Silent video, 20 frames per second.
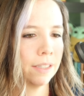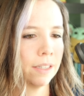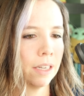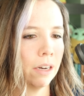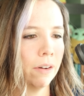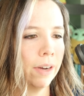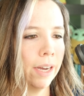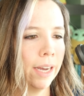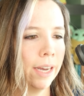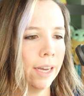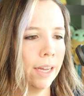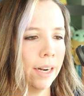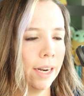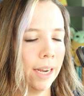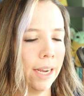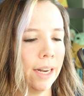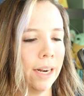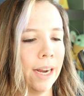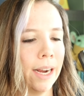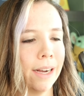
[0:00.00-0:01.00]
go ahead
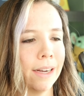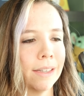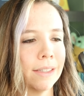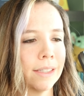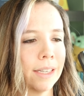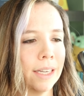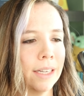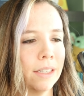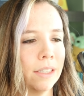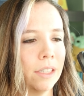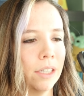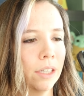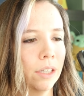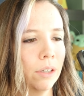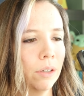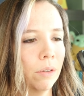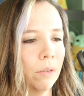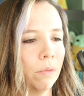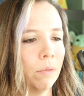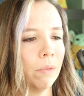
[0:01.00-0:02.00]
and ask it
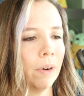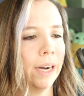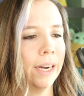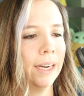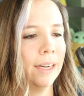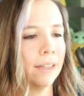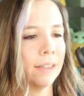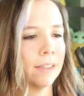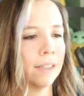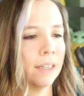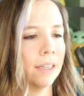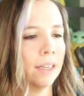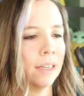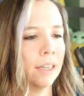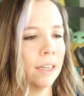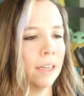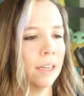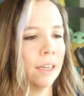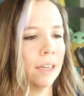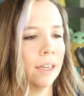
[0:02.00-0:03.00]
to write
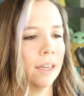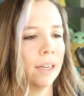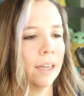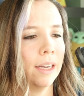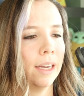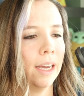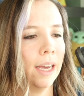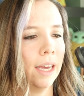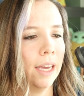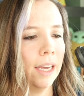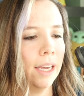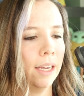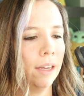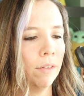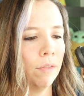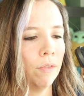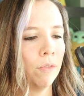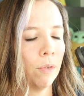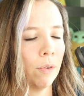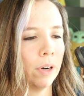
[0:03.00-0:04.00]
a
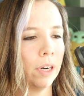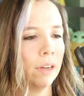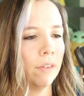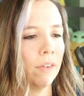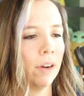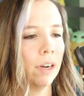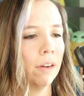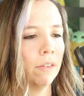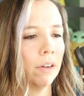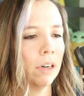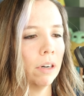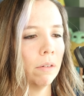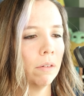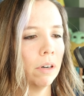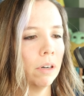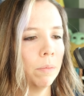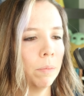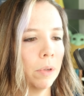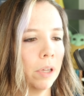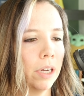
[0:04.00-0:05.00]
4,500
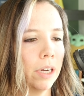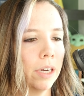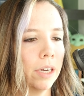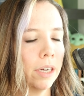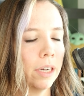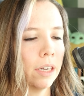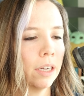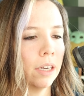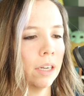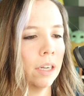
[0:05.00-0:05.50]
word blog